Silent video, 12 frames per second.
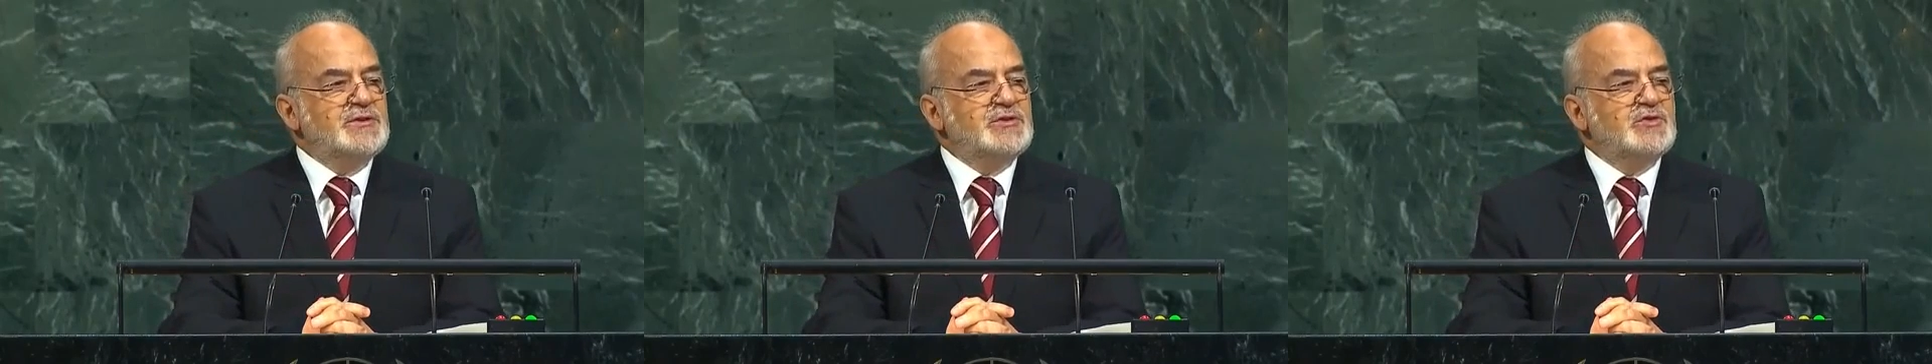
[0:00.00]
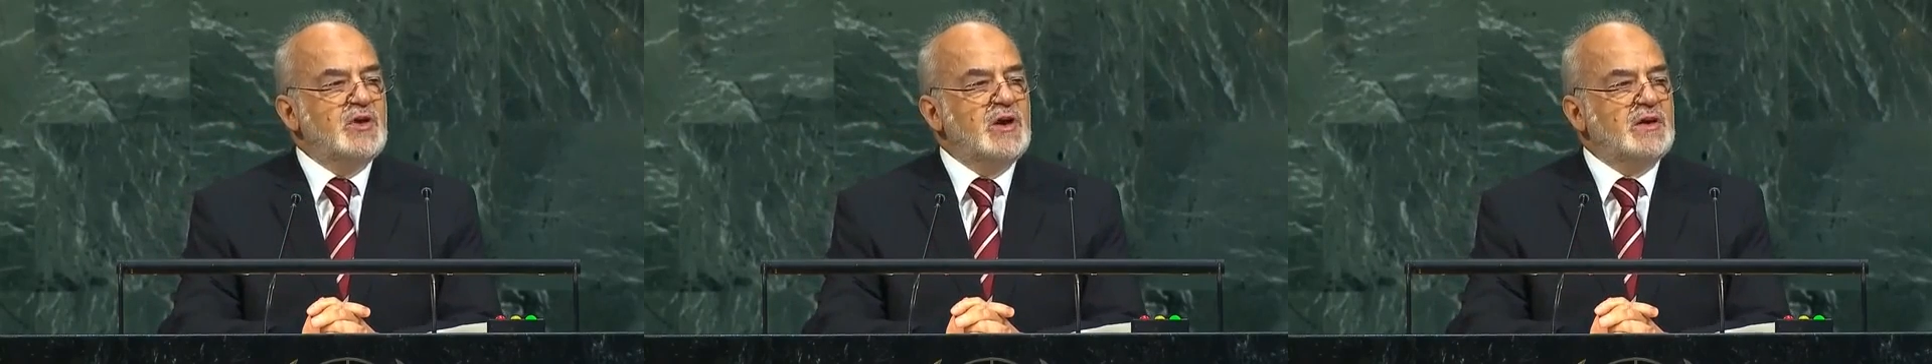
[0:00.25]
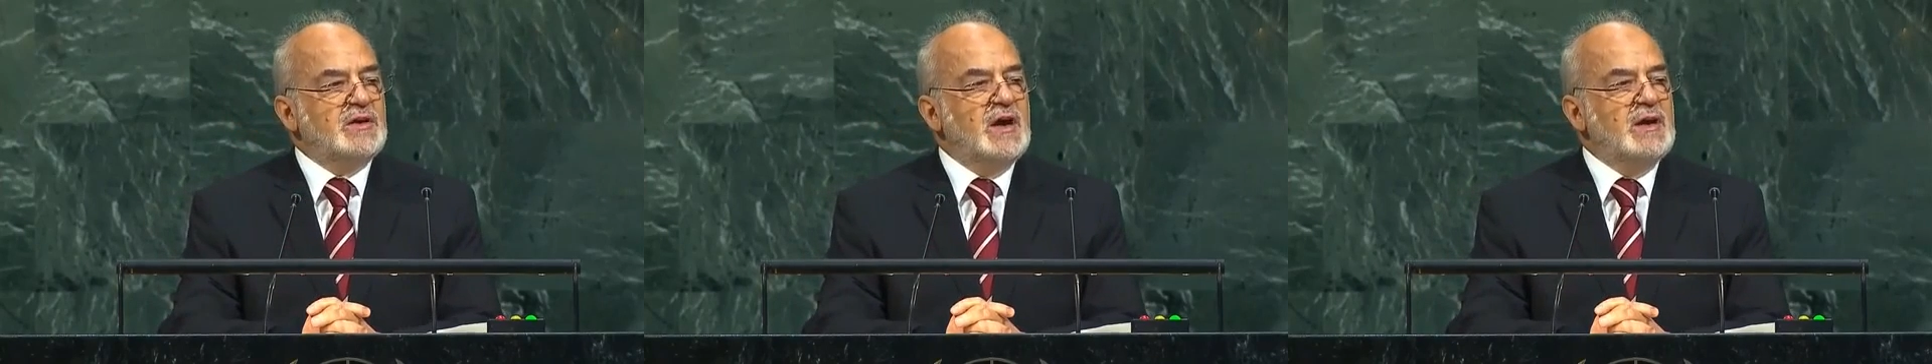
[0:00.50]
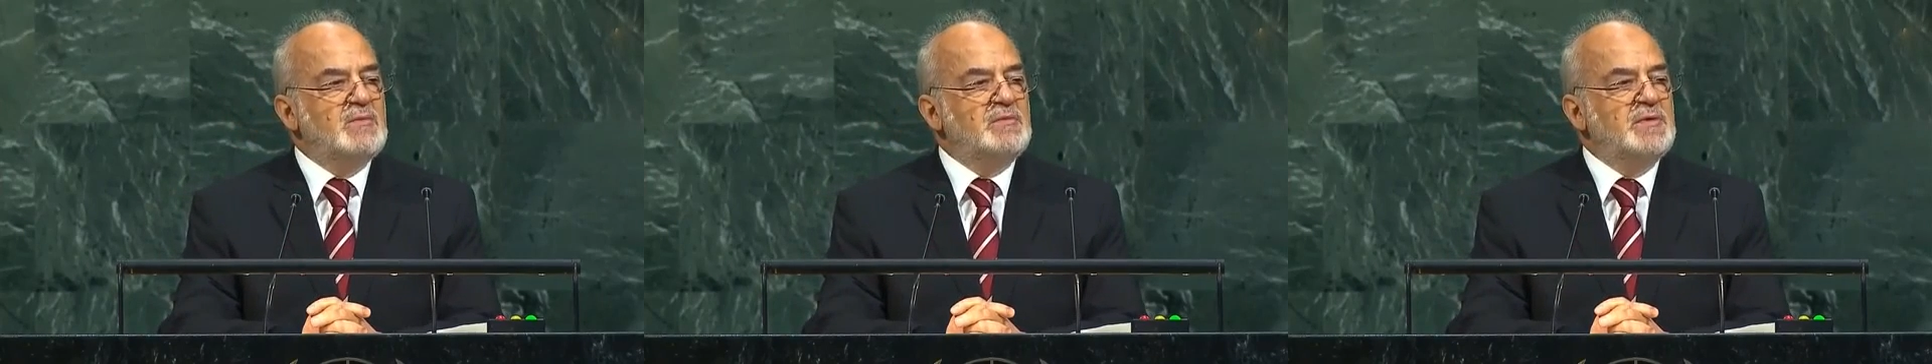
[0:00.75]
the
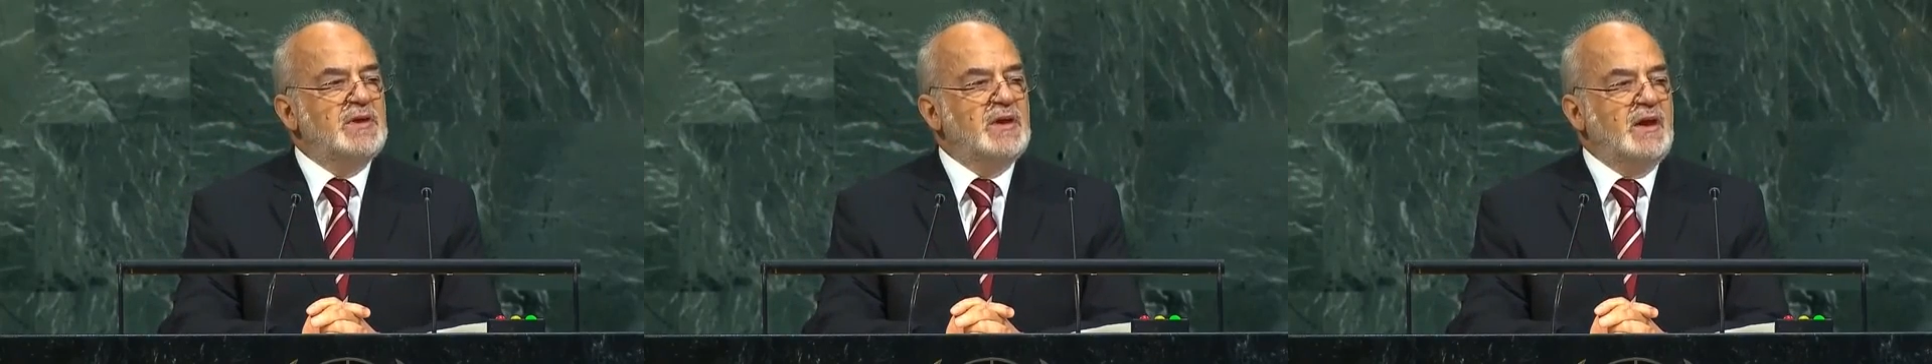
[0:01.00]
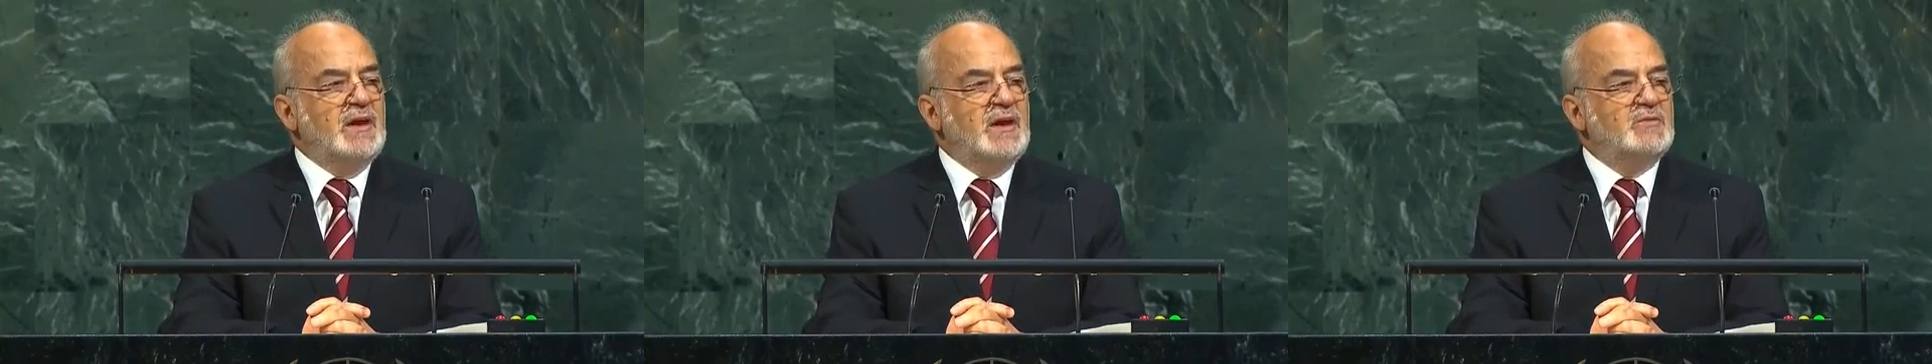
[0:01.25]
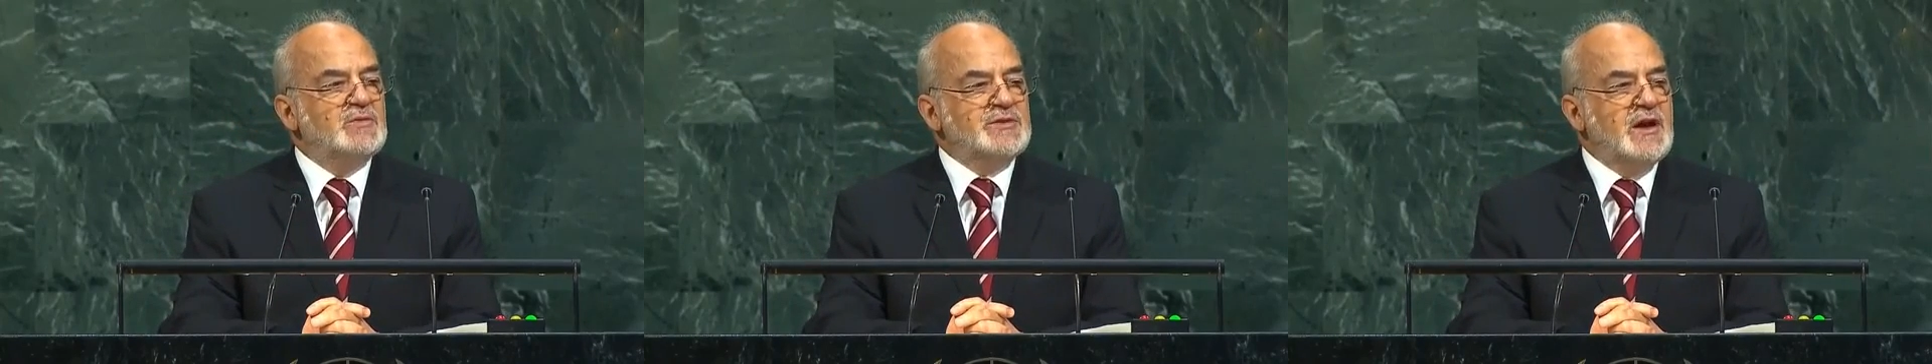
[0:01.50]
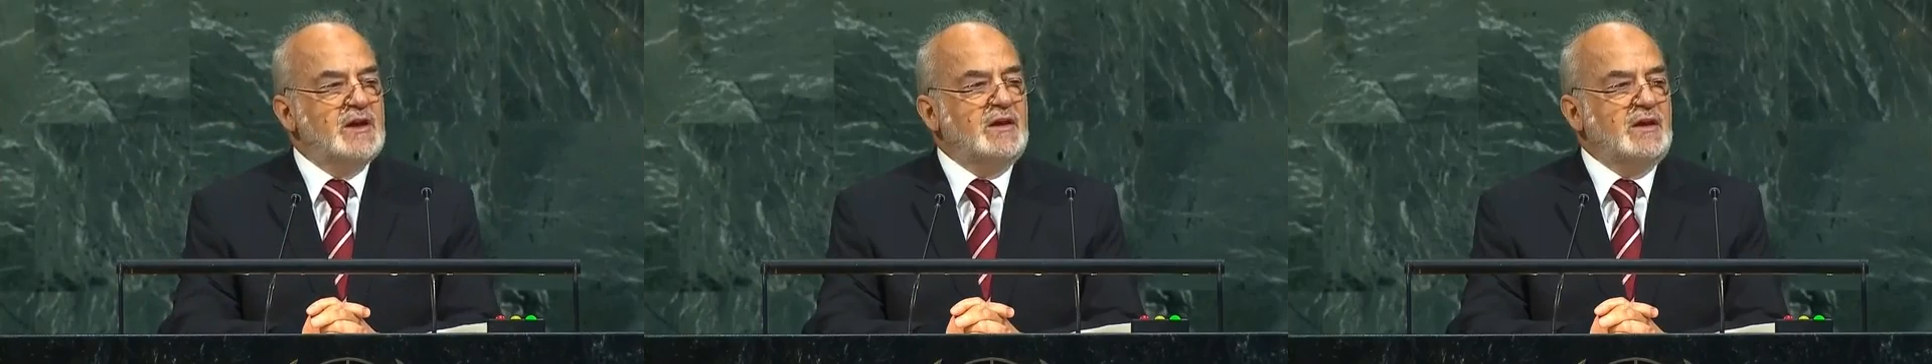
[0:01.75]
areas we have
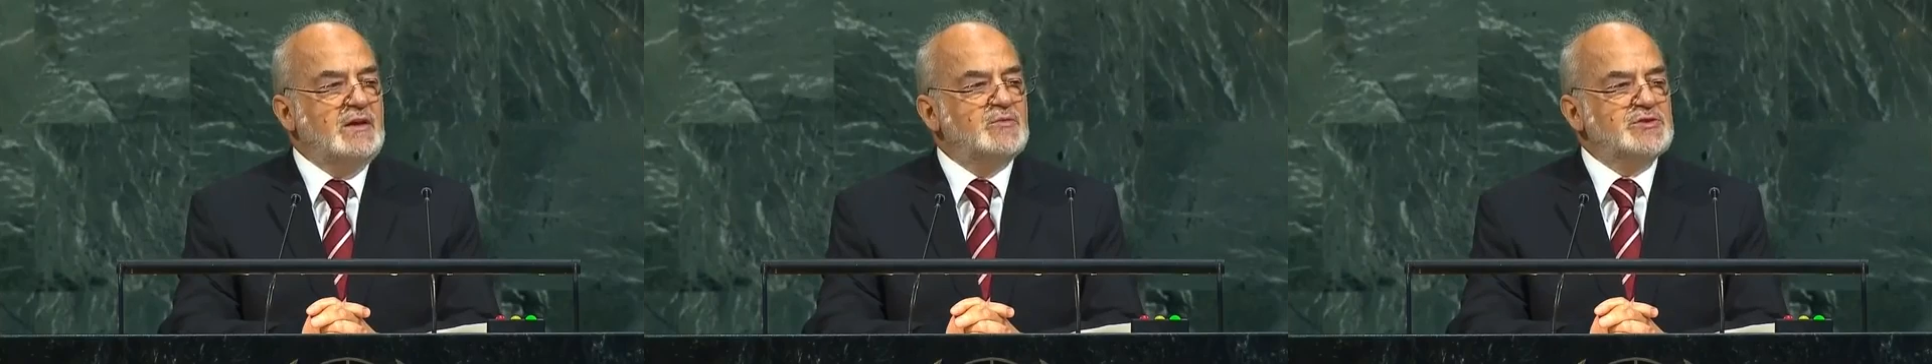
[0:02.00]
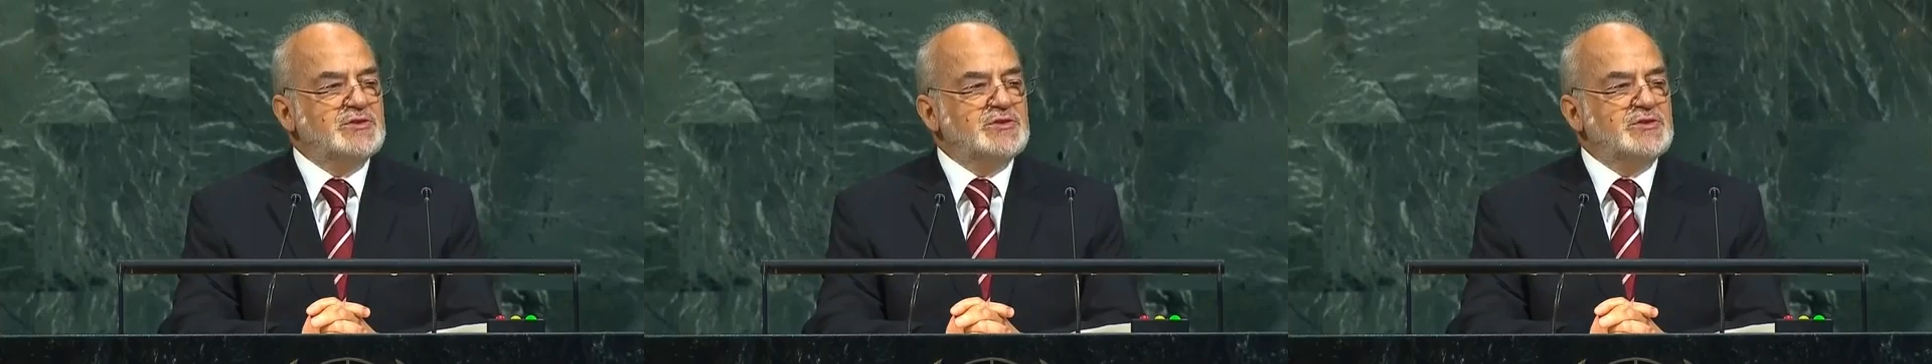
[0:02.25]
retaken.